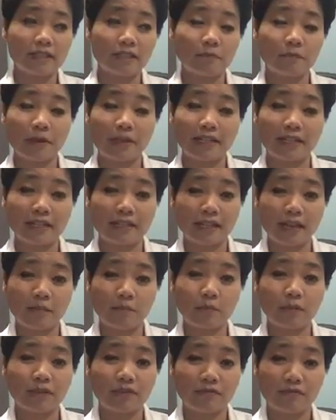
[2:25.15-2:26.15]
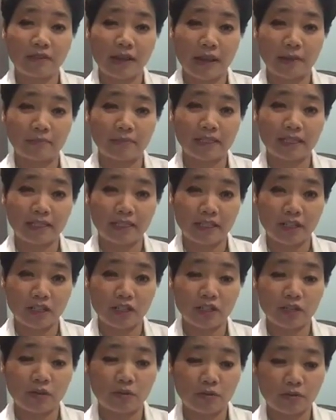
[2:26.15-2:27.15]
spend that time with their family, their
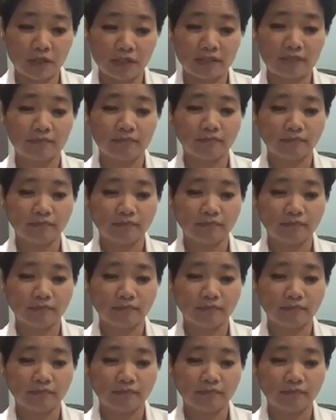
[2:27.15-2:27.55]
children,